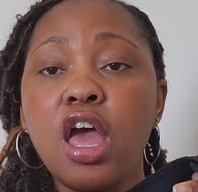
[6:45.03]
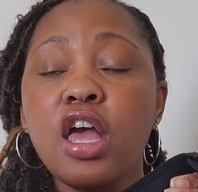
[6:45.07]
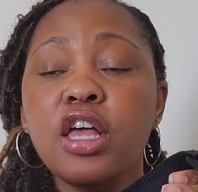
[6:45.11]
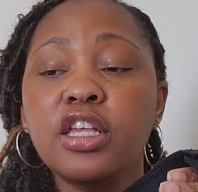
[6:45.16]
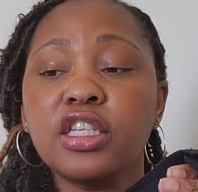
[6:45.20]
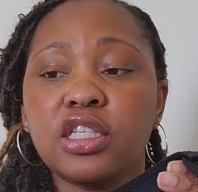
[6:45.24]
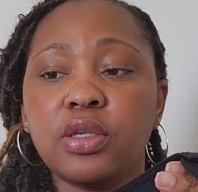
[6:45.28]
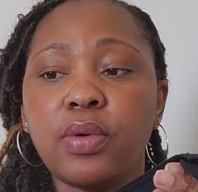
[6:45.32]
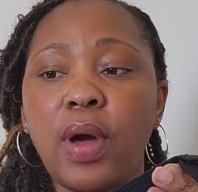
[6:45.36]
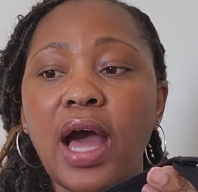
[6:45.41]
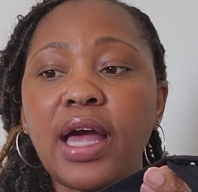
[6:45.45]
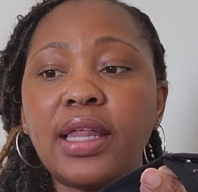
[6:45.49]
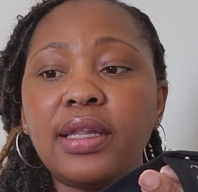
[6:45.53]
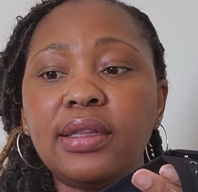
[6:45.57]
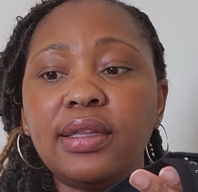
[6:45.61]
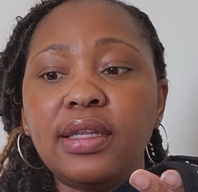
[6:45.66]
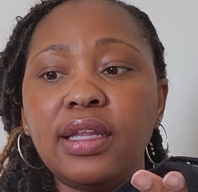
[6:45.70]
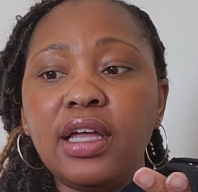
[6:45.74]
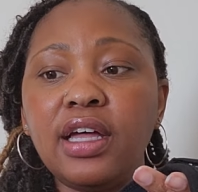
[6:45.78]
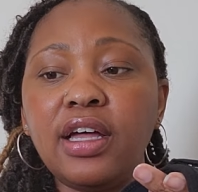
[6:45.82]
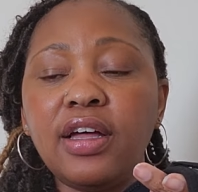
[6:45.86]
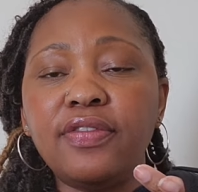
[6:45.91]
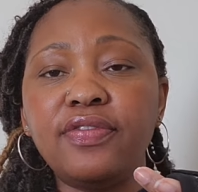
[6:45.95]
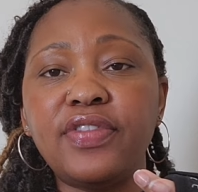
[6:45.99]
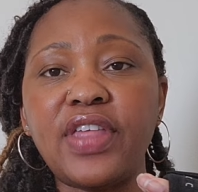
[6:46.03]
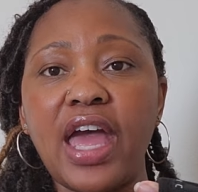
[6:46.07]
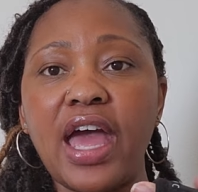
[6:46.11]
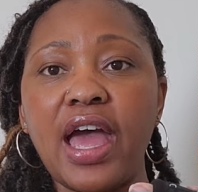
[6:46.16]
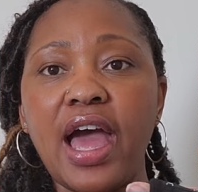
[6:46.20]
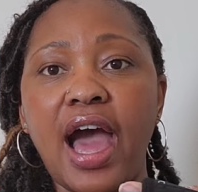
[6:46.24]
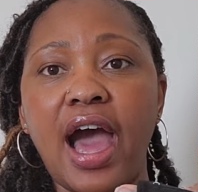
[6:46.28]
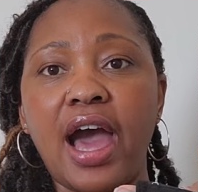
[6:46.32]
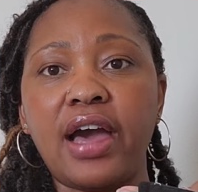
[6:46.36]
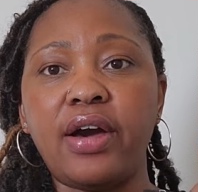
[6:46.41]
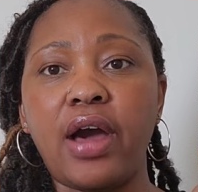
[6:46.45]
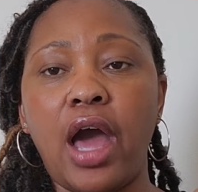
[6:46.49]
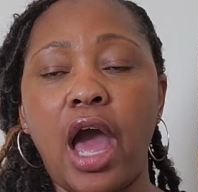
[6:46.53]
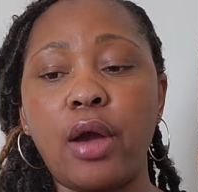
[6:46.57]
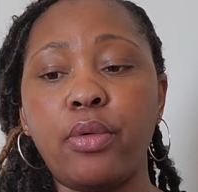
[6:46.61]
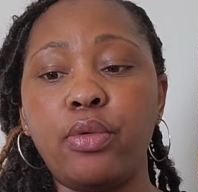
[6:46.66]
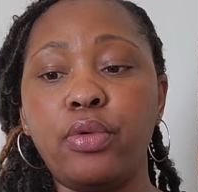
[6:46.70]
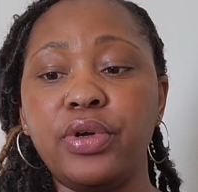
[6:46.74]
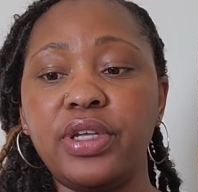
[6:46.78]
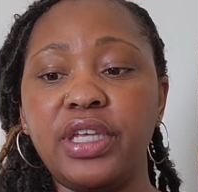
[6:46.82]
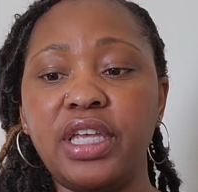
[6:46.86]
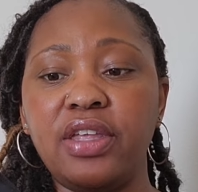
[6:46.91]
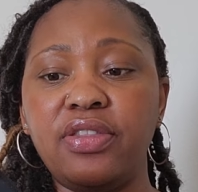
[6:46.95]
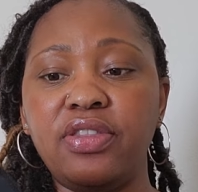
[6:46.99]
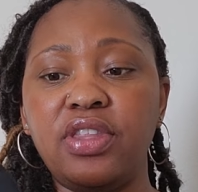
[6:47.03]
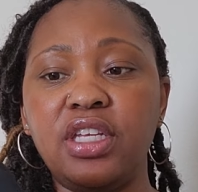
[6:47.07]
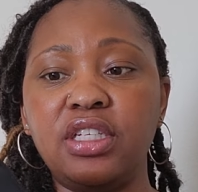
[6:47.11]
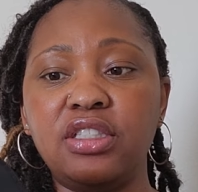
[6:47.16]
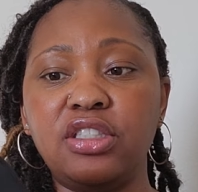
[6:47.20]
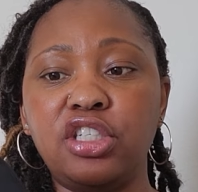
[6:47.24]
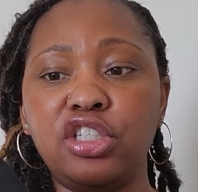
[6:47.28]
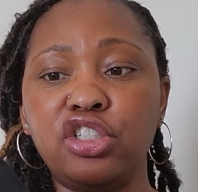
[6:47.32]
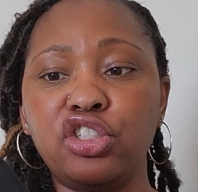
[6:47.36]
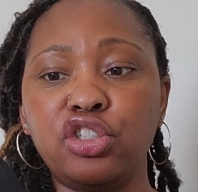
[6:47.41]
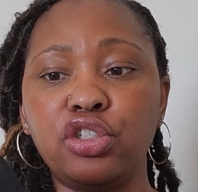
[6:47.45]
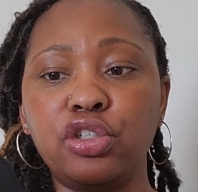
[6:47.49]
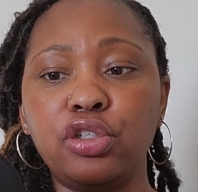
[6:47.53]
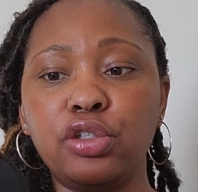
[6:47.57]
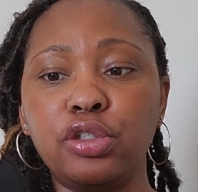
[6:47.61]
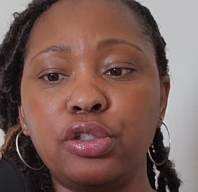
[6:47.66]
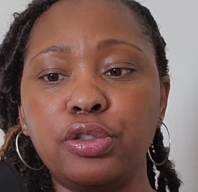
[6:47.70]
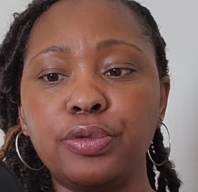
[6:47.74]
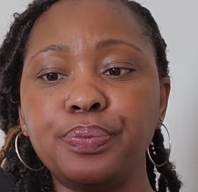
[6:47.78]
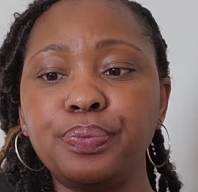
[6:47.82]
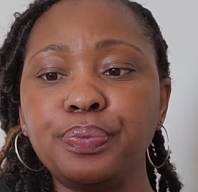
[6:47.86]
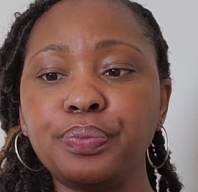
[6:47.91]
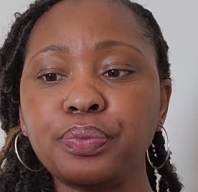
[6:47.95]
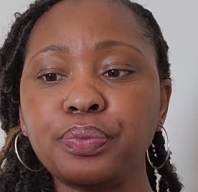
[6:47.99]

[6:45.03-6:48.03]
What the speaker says: So I love that I will get the additional